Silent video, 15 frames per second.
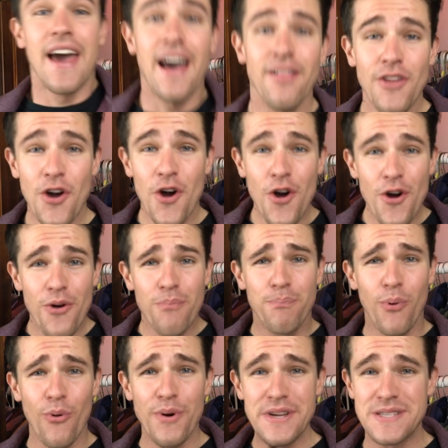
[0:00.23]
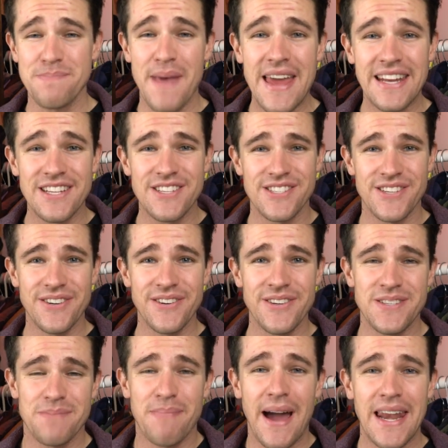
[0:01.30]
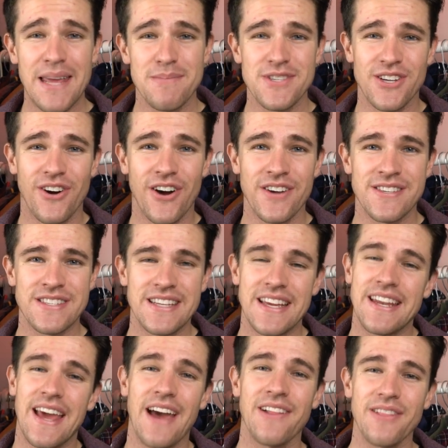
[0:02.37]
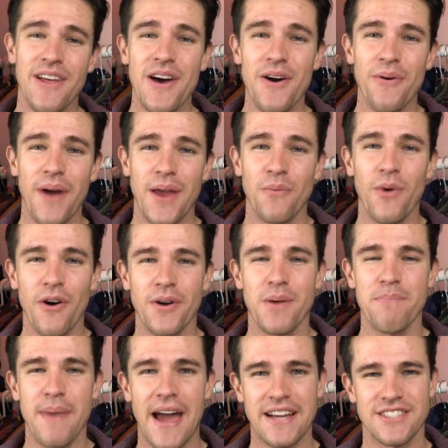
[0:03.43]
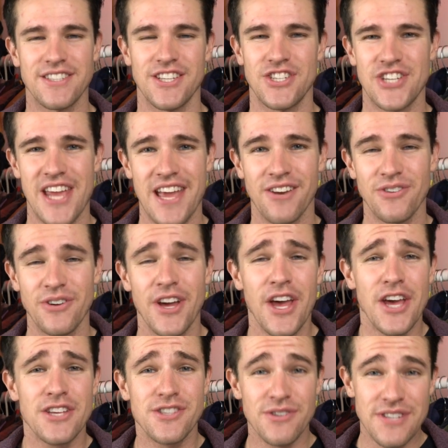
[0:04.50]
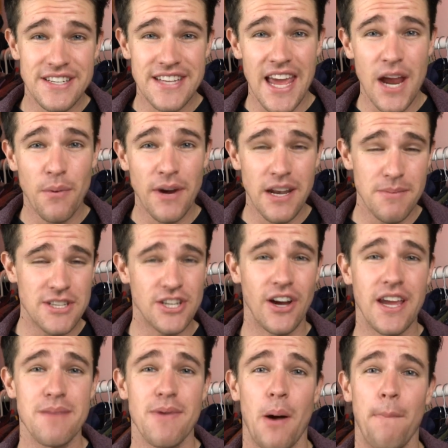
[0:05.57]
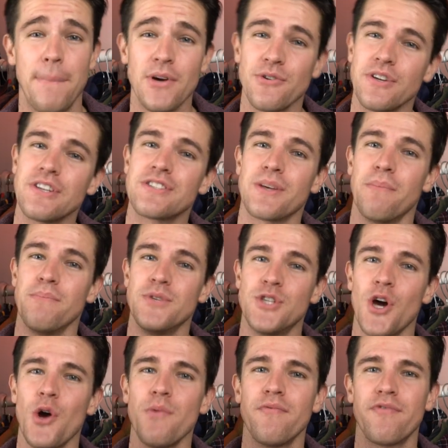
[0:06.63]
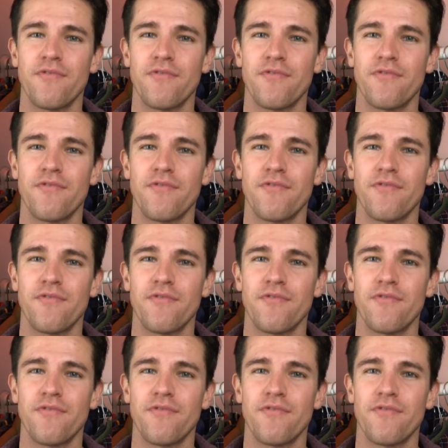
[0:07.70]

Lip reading: Hello boys, men, and sirs, my name is Austin. Hello and welcome back to the channel. So today we're going to be talking about building some dope